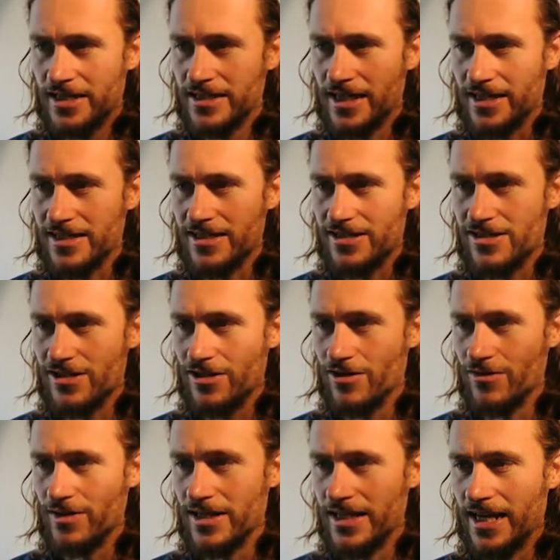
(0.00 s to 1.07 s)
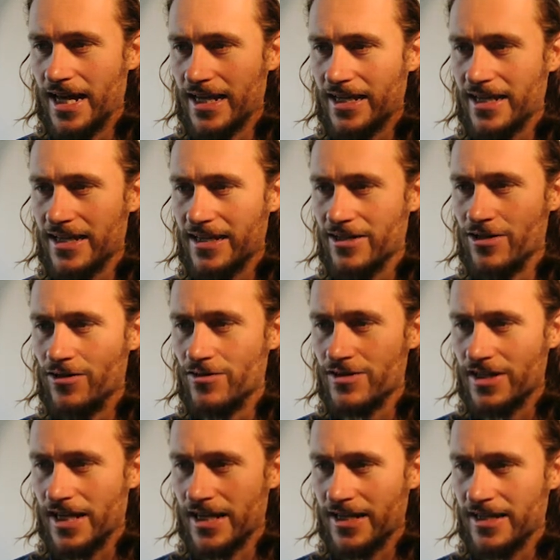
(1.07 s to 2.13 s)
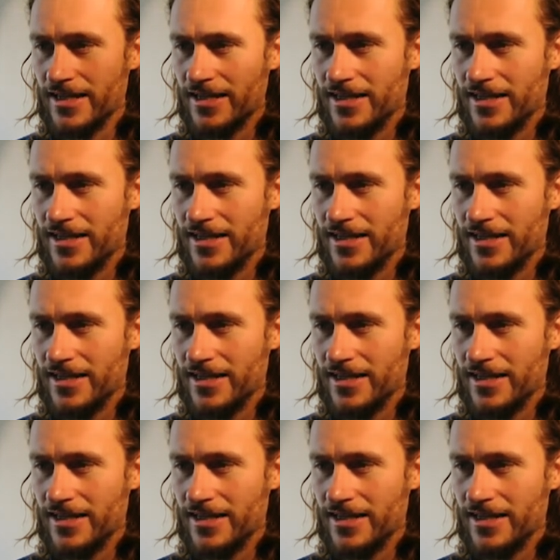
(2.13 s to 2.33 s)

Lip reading: that he's slowly like losing.